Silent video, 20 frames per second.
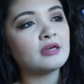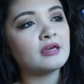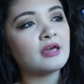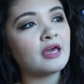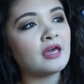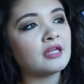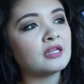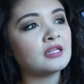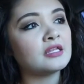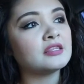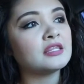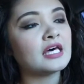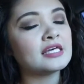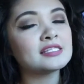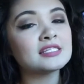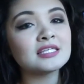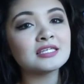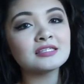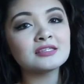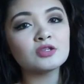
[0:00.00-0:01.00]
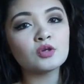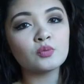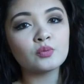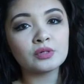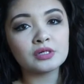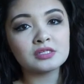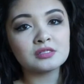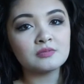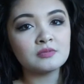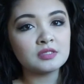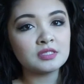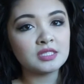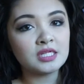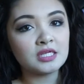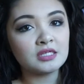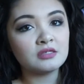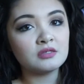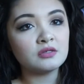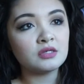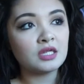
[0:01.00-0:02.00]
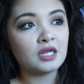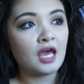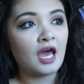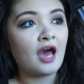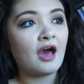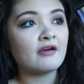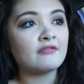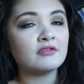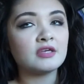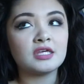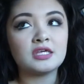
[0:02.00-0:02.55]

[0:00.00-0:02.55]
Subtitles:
And that's like the worst mistake you can have,